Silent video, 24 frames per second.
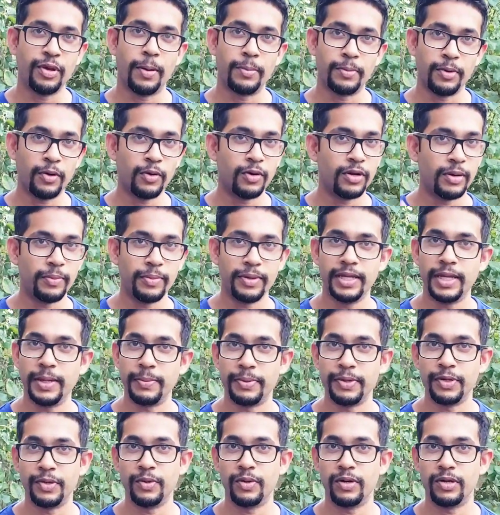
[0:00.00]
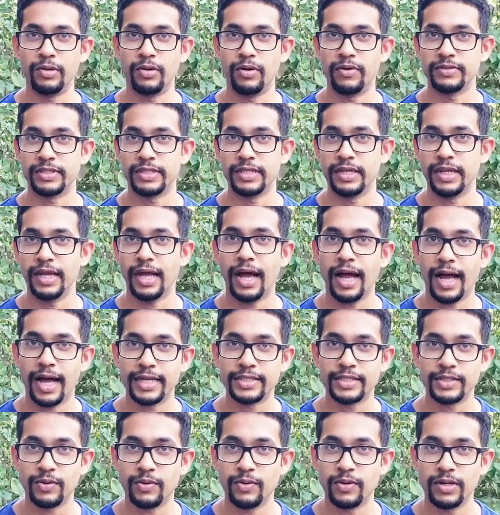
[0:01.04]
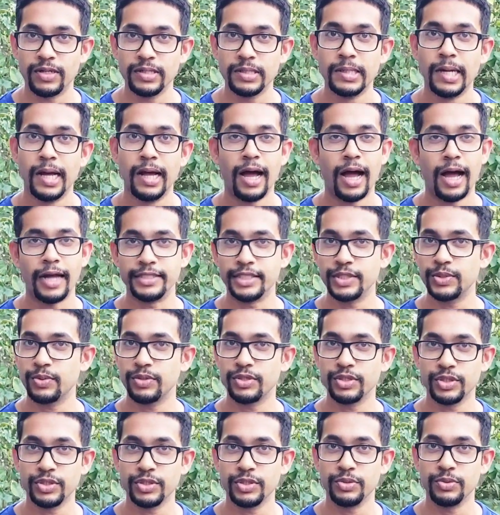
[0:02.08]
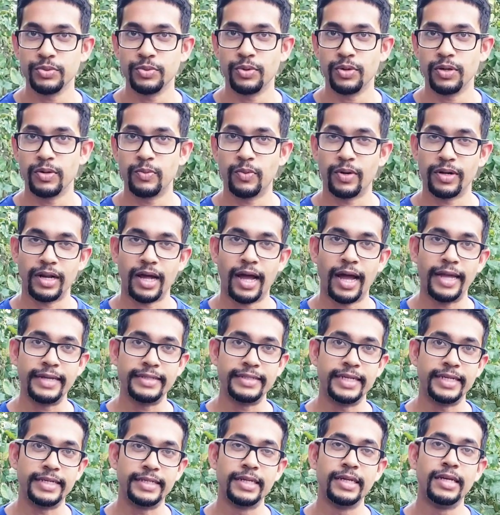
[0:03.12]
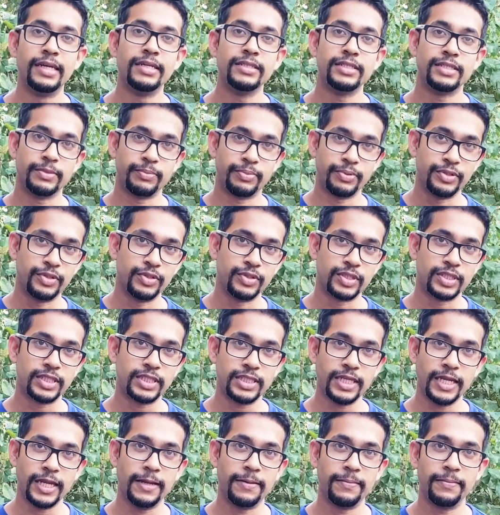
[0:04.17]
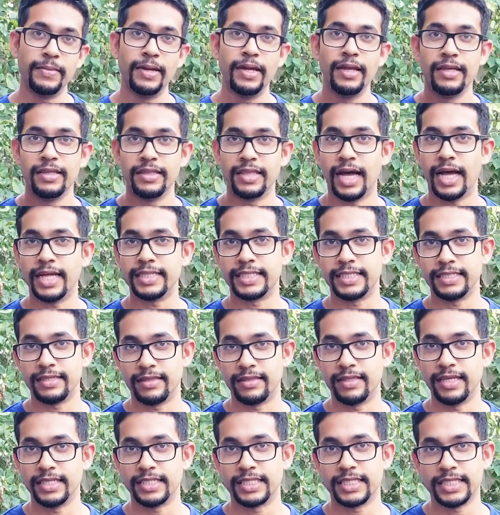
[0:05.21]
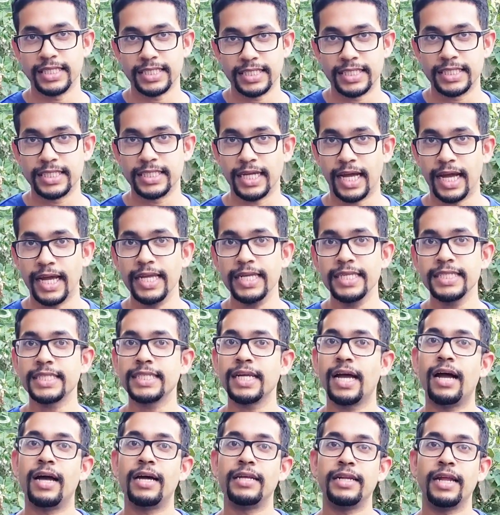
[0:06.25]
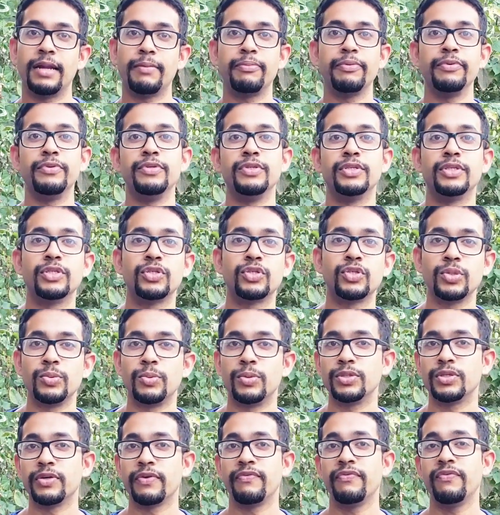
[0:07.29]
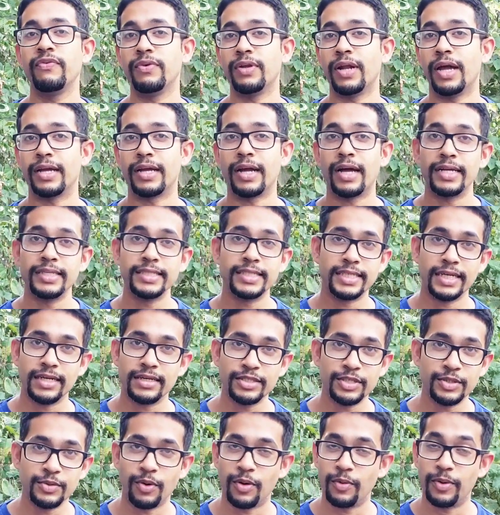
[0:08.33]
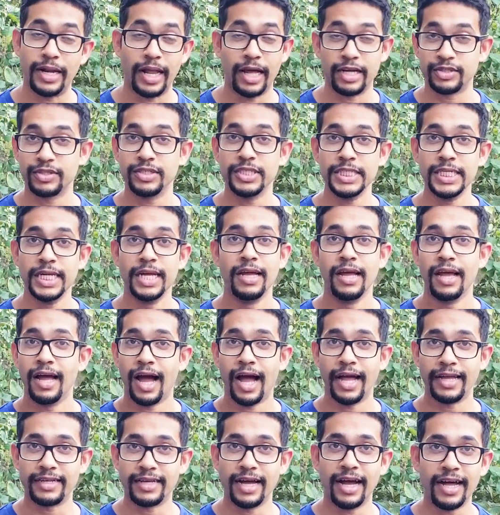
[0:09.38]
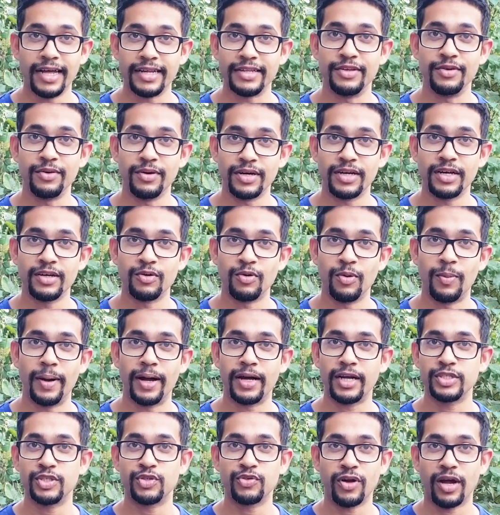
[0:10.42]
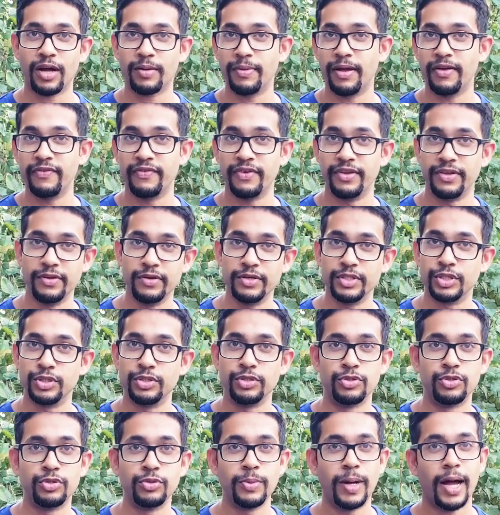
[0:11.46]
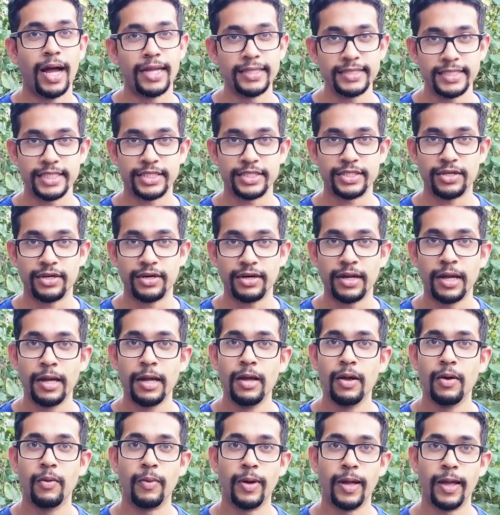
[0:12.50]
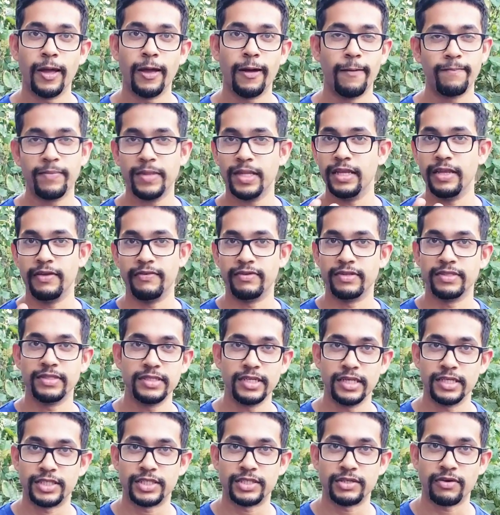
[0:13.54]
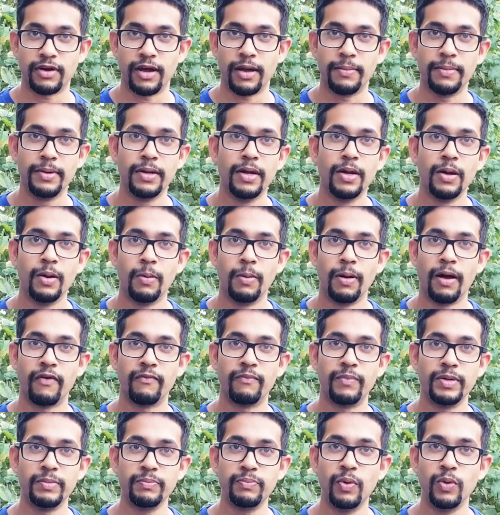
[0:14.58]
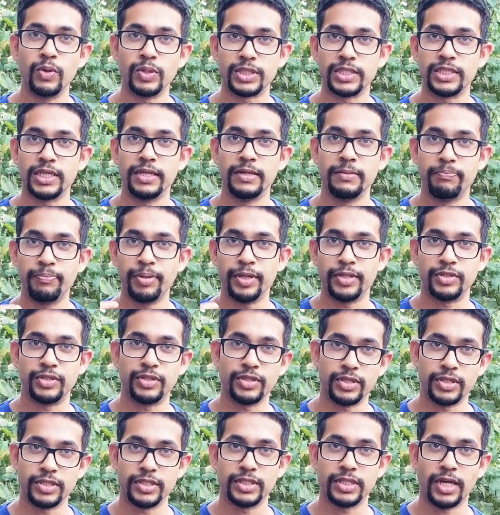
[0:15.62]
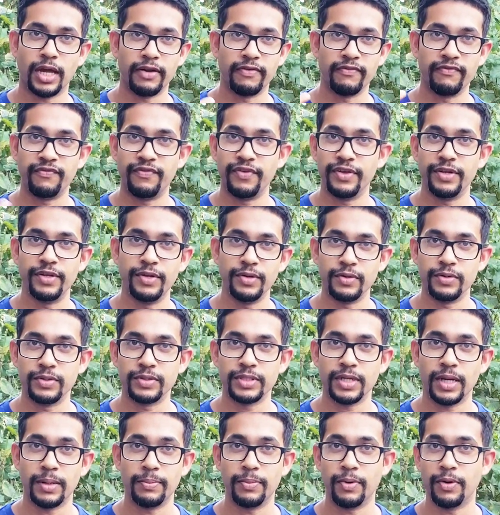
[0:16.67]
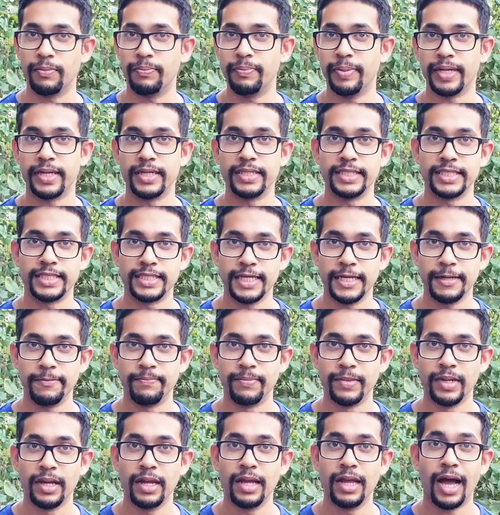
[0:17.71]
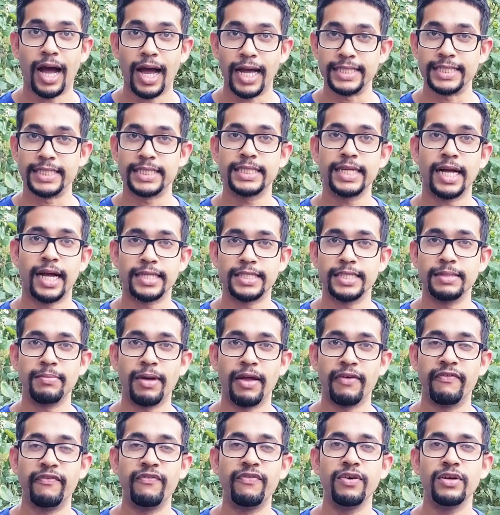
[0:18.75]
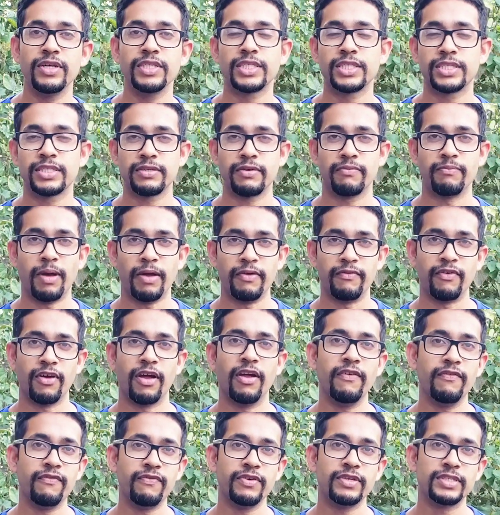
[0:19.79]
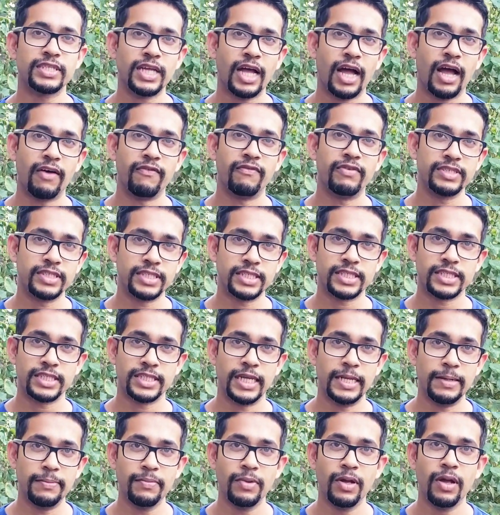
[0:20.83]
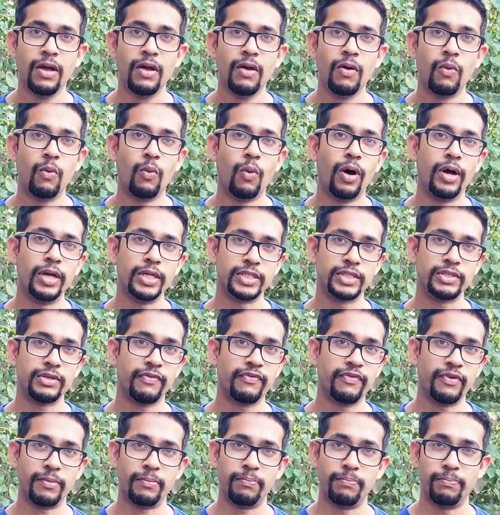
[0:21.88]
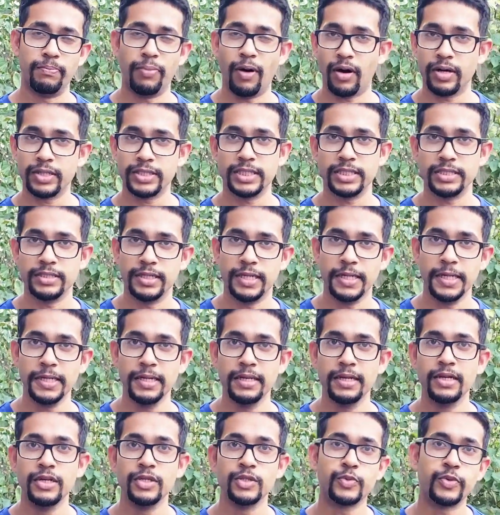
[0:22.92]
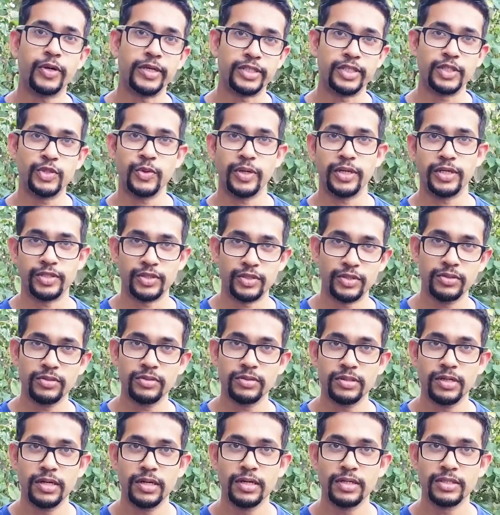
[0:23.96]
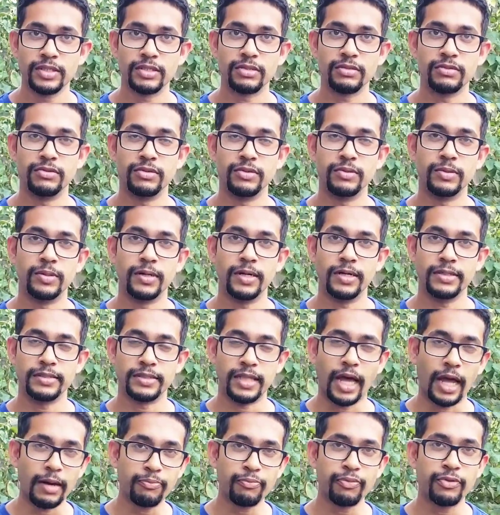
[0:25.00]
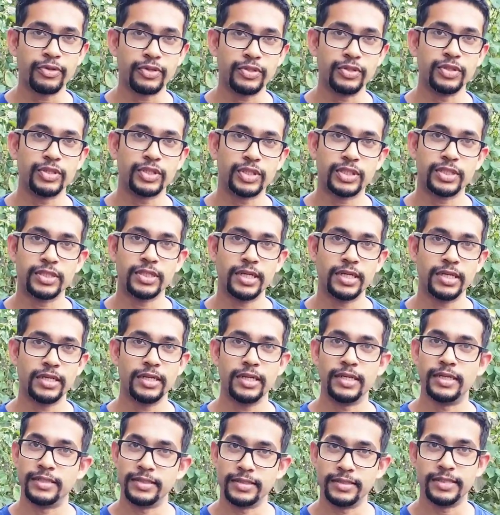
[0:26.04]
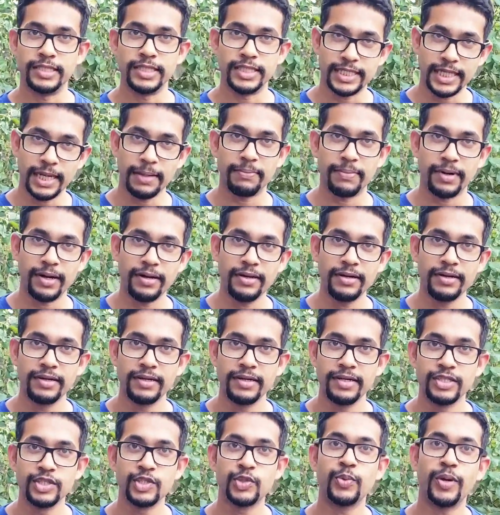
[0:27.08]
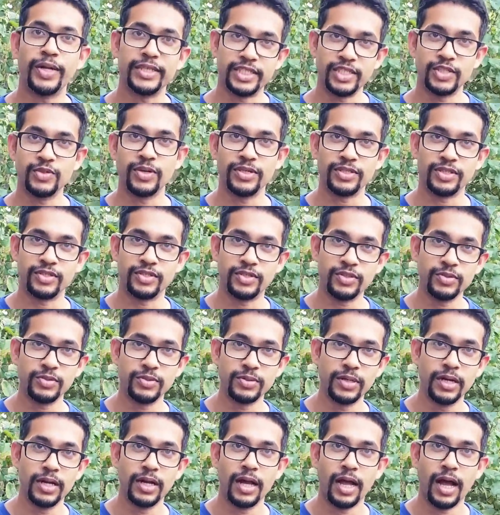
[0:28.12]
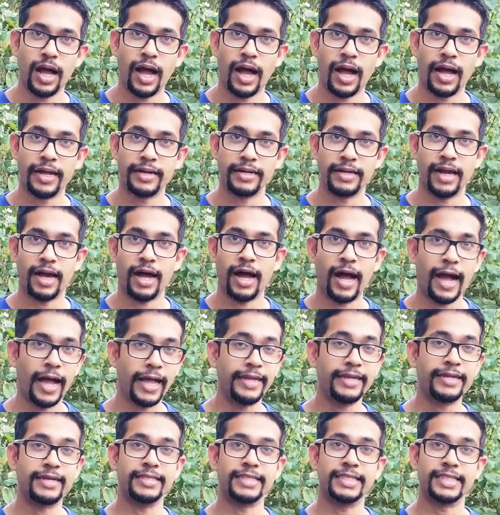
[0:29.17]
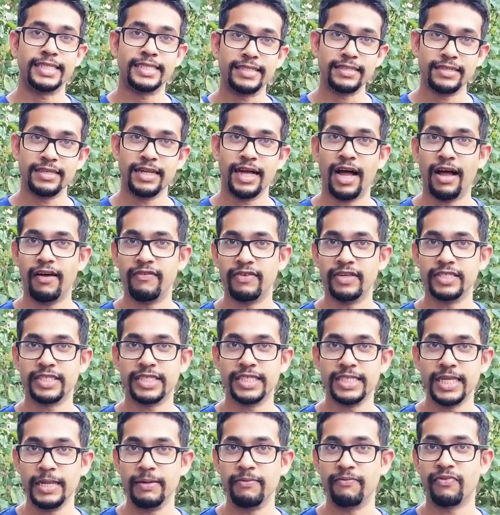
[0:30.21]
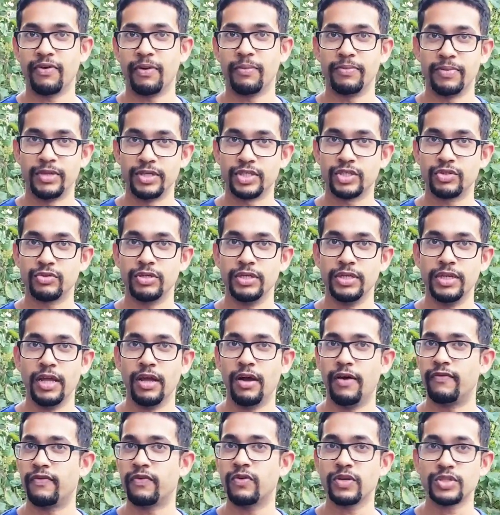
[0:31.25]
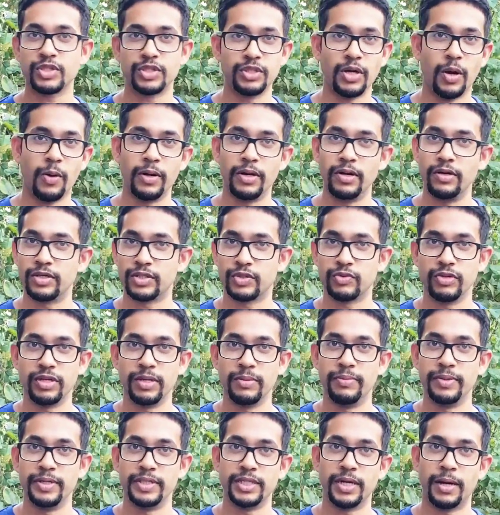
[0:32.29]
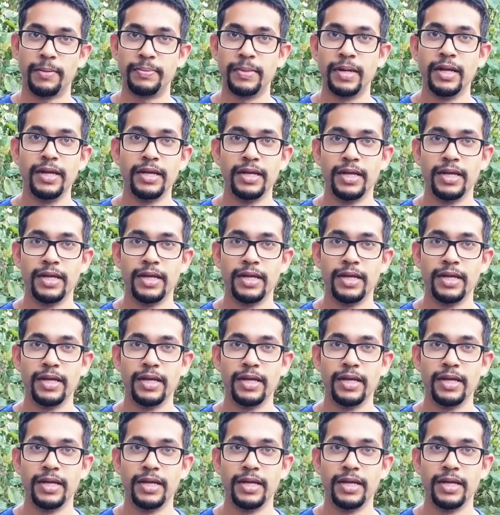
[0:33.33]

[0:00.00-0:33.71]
I'm not going to be keeping you all long today at all. I just want to show you all what I did to produce Seim that's this size and that produces so much of food. I can't tell you, well actually I can. You all can go back and track my videos, YouTube and TikTok, where even Instagram, where I've been posting pictures and videos about picking Seim. I started my very first harvest of Seim was for Boxing Day 2022. So that produced in December 2022, and I can still harvest Seim from this tree here. Of course, now it looks really beat up.